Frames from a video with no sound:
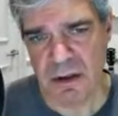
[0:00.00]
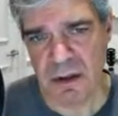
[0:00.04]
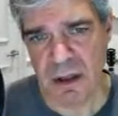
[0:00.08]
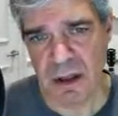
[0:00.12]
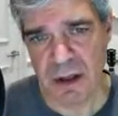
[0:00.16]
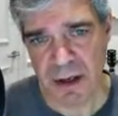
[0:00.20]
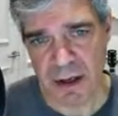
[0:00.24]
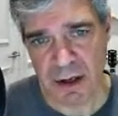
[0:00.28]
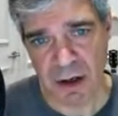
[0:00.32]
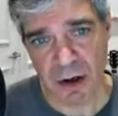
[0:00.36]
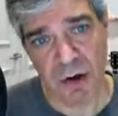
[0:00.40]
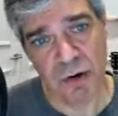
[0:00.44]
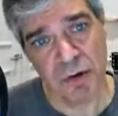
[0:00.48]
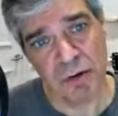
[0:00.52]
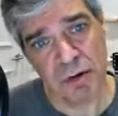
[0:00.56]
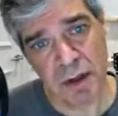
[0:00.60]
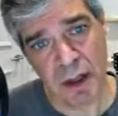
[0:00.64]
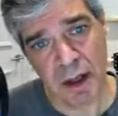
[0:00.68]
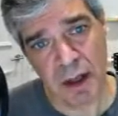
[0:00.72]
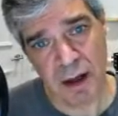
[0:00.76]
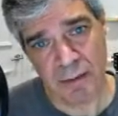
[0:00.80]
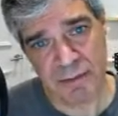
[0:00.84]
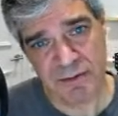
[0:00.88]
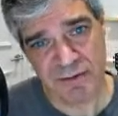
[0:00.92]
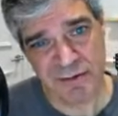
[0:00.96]
unlike
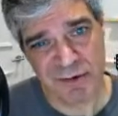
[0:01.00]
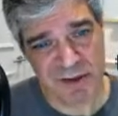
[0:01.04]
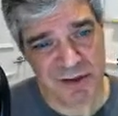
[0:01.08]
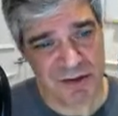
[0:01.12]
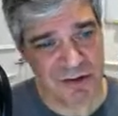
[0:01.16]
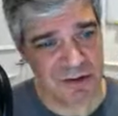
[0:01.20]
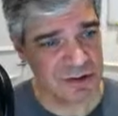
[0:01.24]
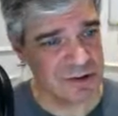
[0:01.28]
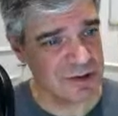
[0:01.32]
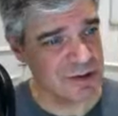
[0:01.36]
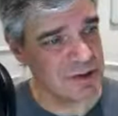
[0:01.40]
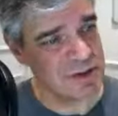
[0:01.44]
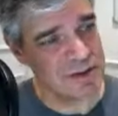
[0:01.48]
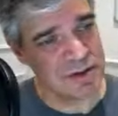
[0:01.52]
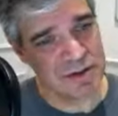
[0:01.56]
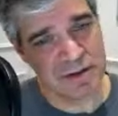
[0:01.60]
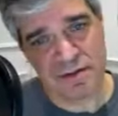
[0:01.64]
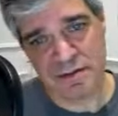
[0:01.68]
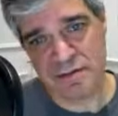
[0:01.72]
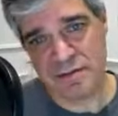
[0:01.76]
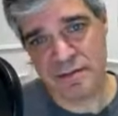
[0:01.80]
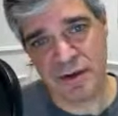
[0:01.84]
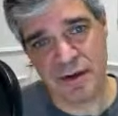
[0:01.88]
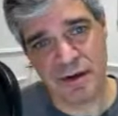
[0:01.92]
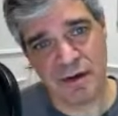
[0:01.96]
Collabs, which are
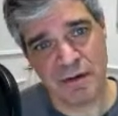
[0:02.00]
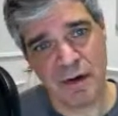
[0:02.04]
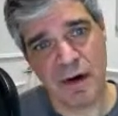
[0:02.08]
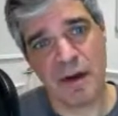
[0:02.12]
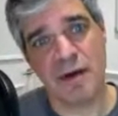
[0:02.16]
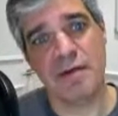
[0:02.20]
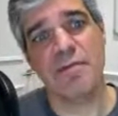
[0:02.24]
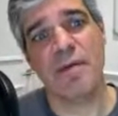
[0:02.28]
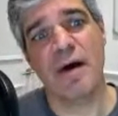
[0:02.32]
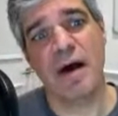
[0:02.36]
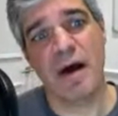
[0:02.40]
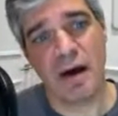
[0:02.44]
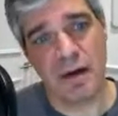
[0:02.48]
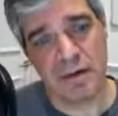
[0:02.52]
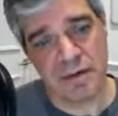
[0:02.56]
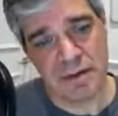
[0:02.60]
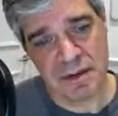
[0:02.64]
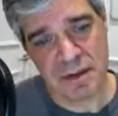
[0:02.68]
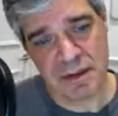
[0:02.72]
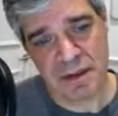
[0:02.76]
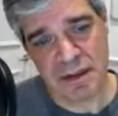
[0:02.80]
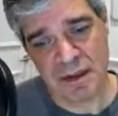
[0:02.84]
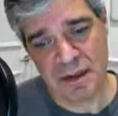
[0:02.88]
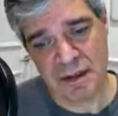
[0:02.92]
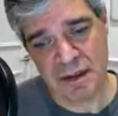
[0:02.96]
just
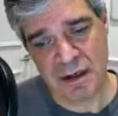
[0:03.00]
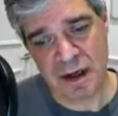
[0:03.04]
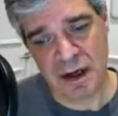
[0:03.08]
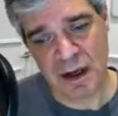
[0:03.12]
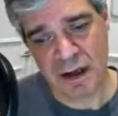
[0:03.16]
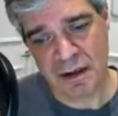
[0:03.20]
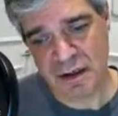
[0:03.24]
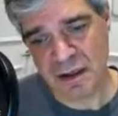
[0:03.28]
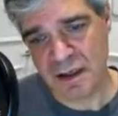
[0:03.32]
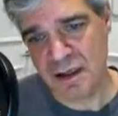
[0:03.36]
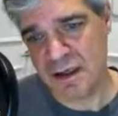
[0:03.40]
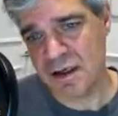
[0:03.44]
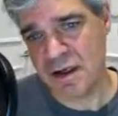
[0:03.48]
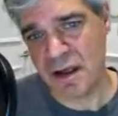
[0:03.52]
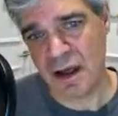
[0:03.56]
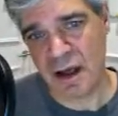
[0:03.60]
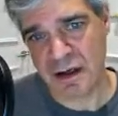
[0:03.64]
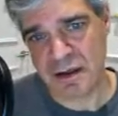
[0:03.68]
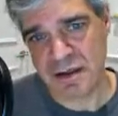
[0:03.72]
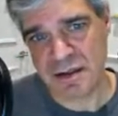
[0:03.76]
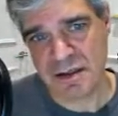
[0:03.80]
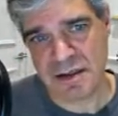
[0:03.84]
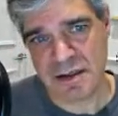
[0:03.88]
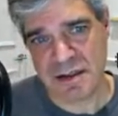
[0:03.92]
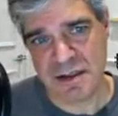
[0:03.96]
unbounded and not
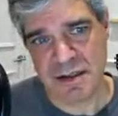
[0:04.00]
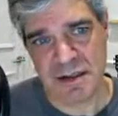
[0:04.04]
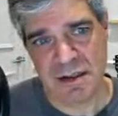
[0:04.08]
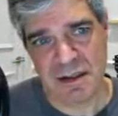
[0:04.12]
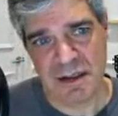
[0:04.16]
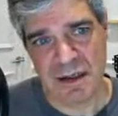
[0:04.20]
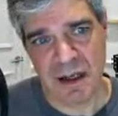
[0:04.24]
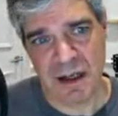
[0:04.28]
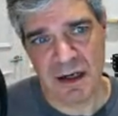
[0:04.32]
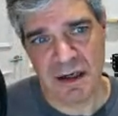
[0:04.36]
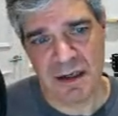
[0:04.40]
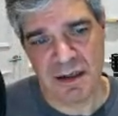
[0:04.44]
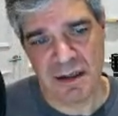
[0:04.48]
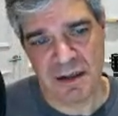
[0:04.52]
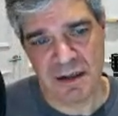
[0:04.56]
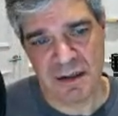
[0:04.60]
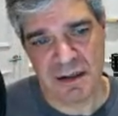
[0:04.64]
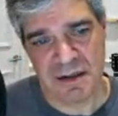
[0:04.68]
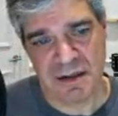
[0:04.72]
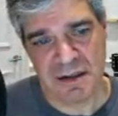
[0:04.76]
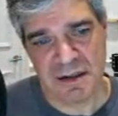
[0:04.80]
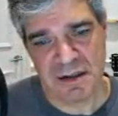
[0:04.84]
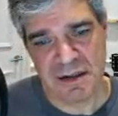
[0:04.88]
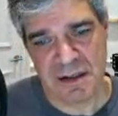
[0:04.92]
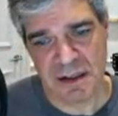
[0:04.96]
indexed in any
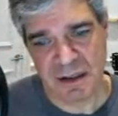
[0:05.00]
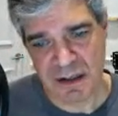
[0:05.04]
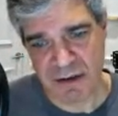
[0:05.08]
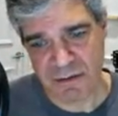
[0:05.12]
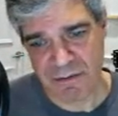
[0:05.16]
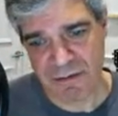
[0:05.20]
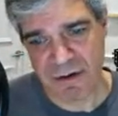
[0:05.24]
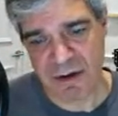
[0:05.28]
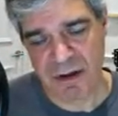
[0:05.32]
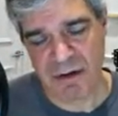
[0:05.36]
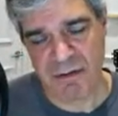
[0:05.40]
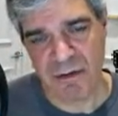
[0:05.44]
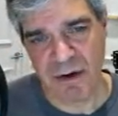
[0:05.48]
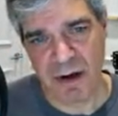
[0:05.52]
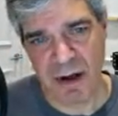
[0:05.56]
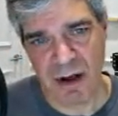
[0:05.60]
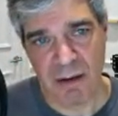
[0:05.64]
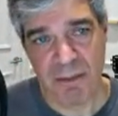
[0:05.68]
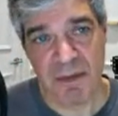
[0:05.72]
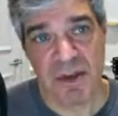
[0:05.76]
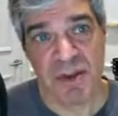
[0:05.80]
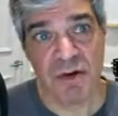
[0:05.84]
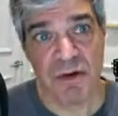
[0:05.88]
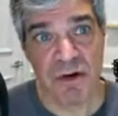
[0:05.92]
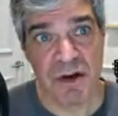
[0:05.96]
significant way.
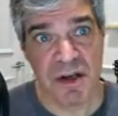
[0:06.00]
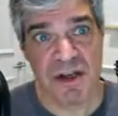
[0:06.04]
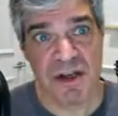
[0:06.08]
I mean, they're